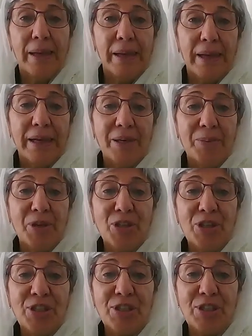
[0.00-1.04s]
in
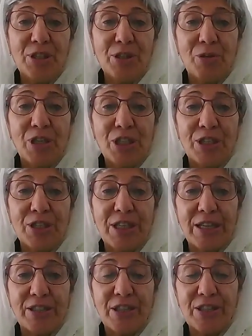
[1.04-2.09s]
emergency situations
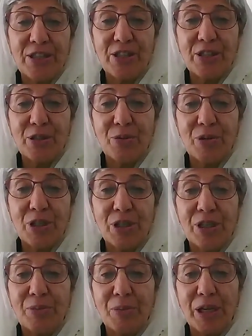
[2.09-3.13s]
such as the situation
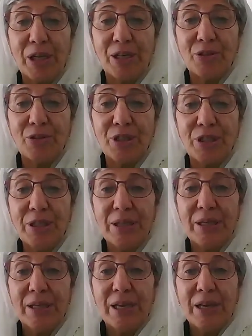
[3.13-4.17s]
in my country,
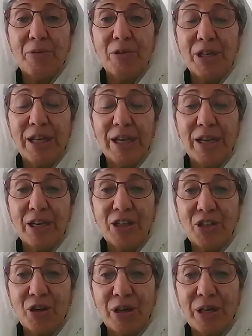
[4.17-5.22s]
where the
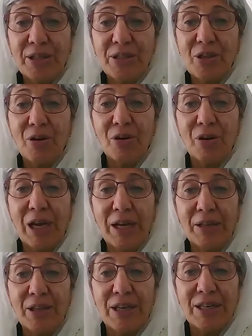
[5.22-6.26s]
NHRIs are
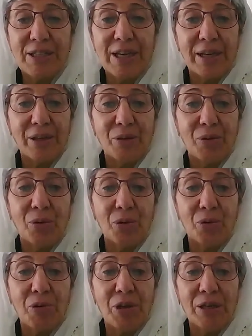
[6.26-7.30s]
under attack or
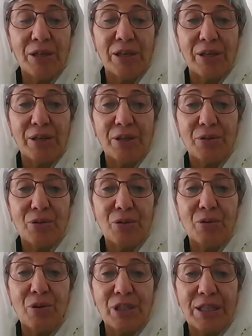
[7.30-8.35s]
where they do
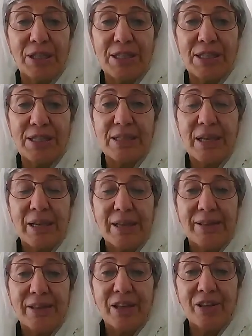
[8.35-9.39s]
not exist,
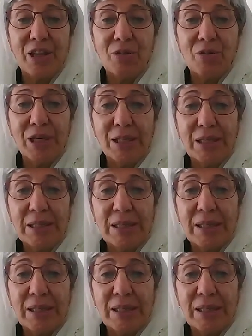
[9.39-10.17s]
then the UN,